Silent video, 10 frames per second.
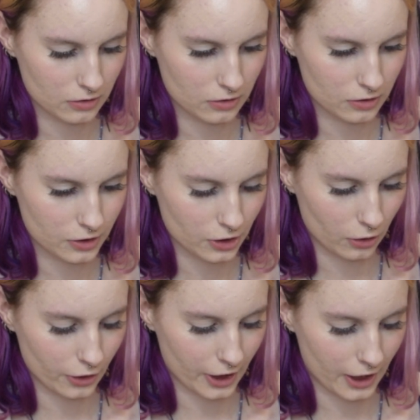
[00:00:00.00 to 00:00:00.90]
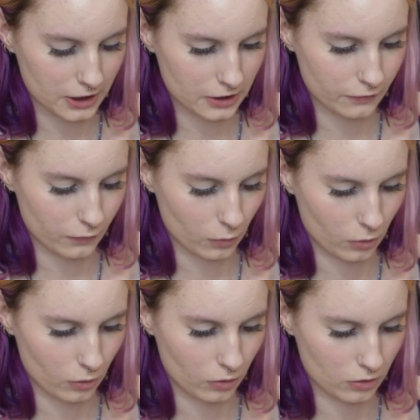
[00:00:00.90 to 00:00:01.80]
solo cuts
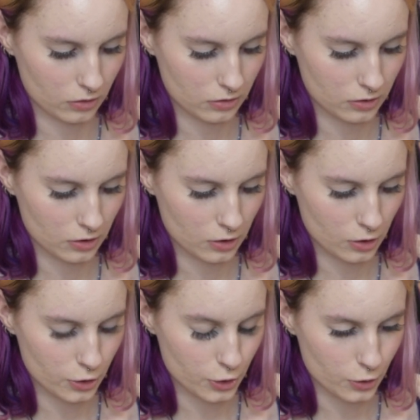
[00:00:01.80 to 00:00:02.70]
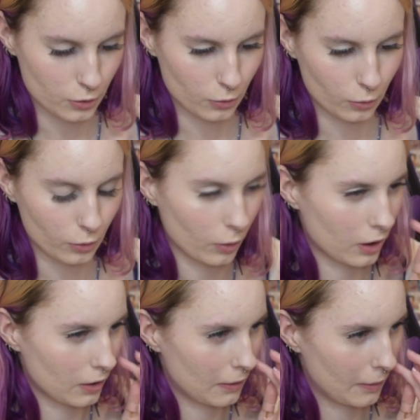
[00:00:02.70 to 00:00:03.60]
for
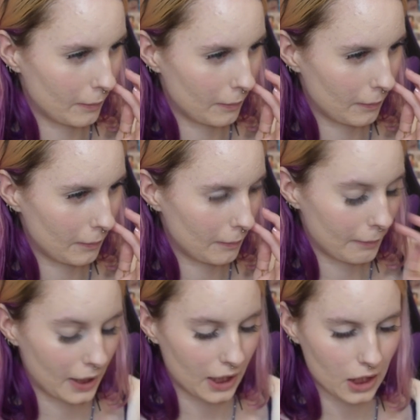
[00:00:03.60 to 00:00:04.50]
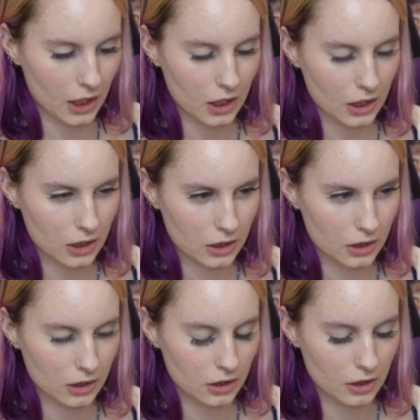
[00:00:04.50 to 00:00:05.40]
2E
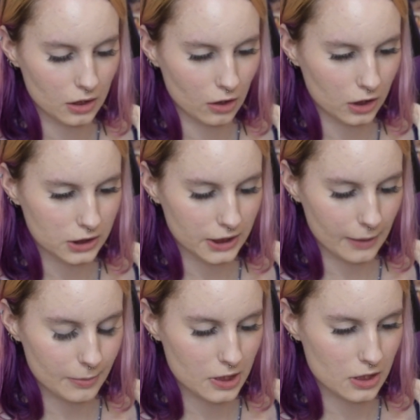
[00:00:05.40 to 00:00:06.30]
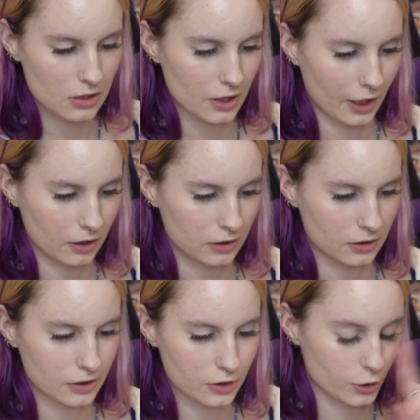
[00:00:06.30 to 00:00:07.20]
concept.
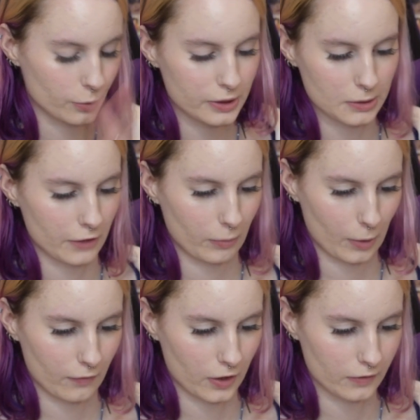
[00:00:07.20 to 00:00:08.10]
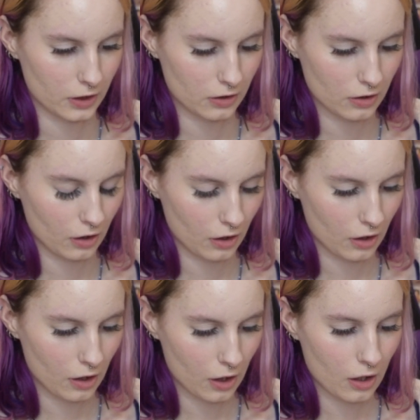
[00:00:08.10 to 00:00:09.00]
towns 2 is definitely my favorite.
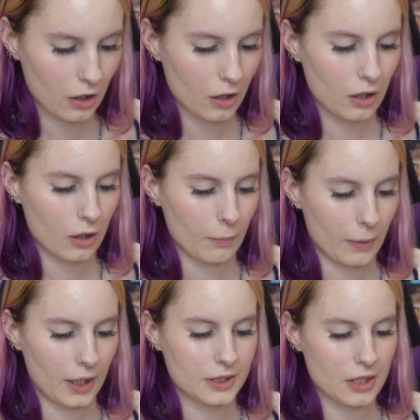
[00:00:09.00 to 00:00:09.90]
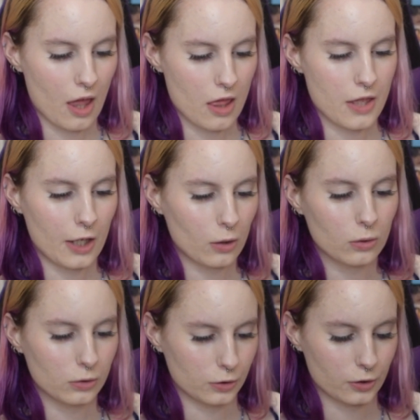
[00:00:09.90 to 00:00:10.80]
But they
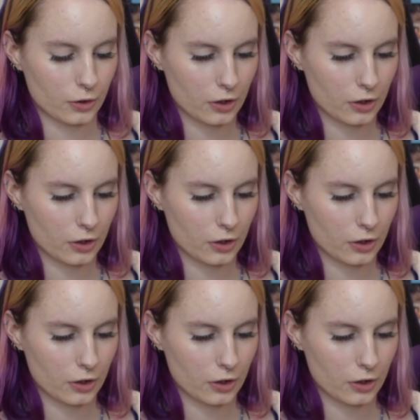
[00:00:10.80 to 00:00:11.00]
all look